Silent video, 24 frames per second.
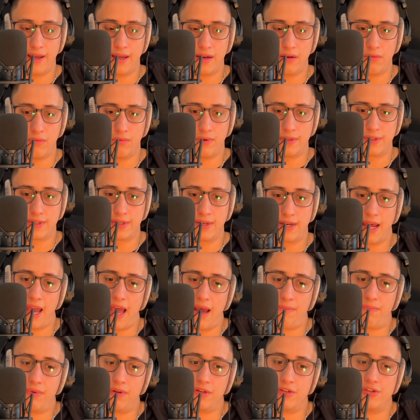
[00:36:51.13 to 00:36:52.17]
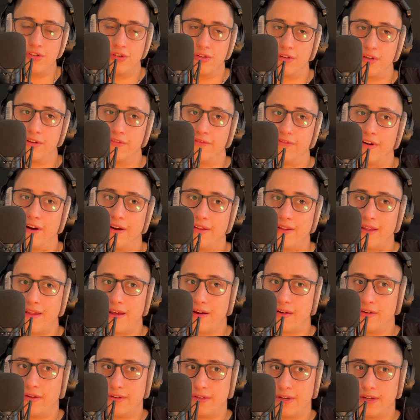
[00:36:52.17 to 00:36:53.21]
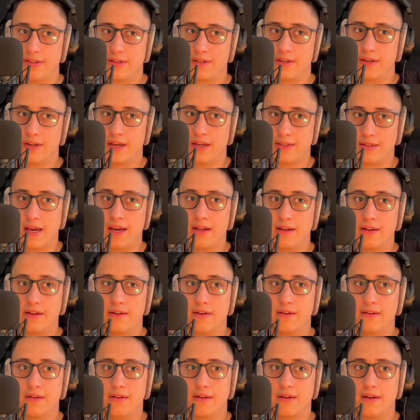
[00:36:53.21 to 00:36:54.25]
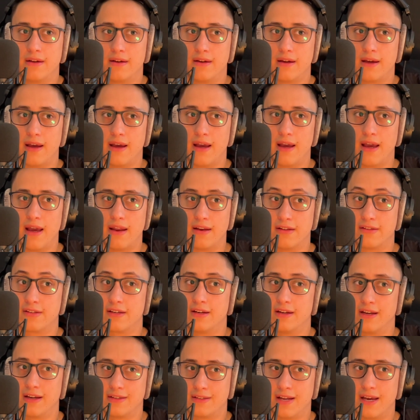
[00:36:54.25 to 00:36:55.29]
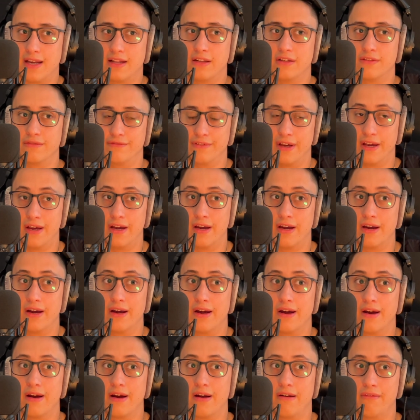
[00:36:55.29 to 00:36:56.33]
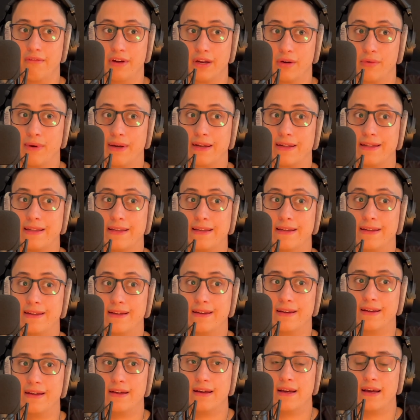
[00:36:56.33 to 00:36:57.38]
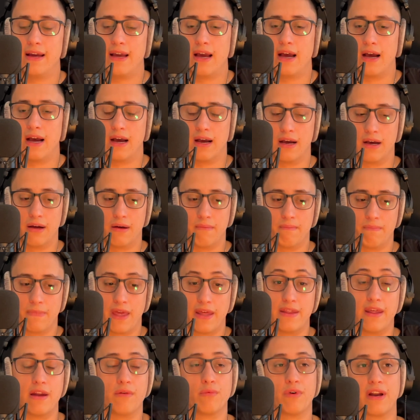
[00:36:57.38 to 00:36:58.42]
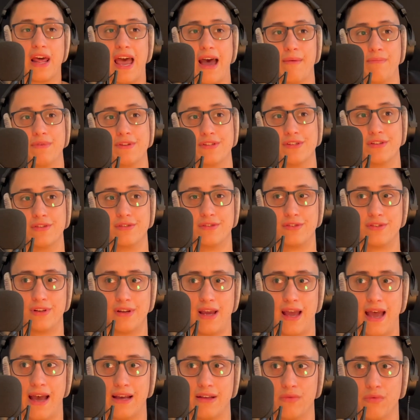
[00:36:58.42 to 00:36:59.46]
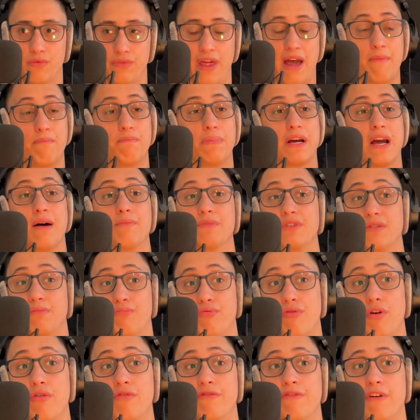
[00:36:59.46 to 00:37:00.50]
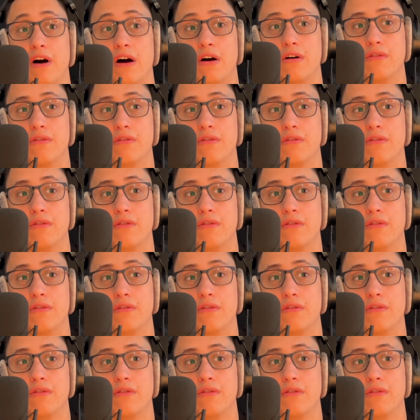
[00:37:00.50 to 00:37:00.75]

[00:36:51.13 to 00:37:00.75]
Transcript: what's going to happen is you're going to find that content's going to get tailored. And it's going to get tailored very quickly. And then what happens is that becomes a profile,